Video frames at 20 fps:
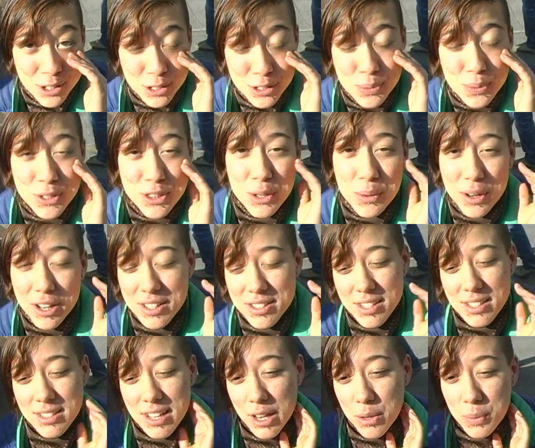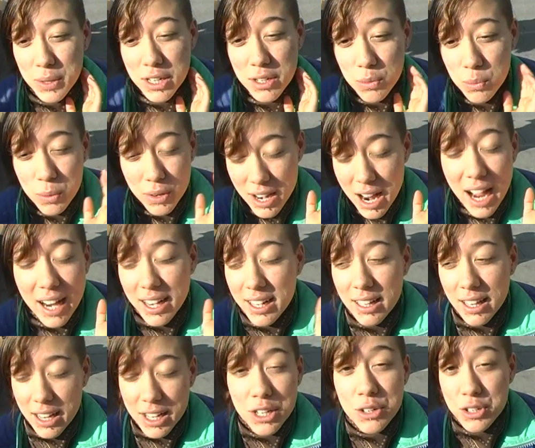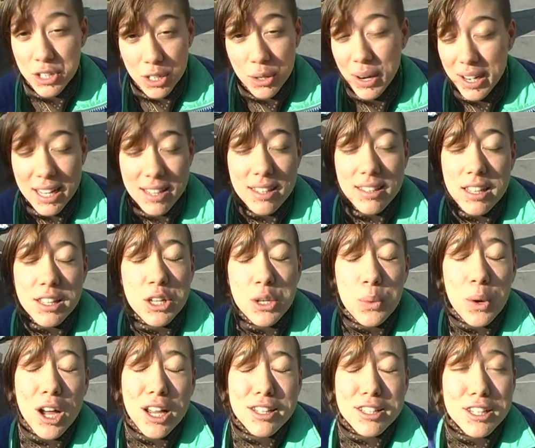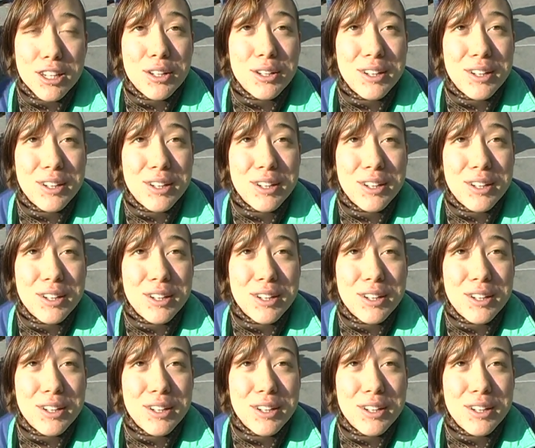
Those were the words. They said, we're not going to let you do anything that you want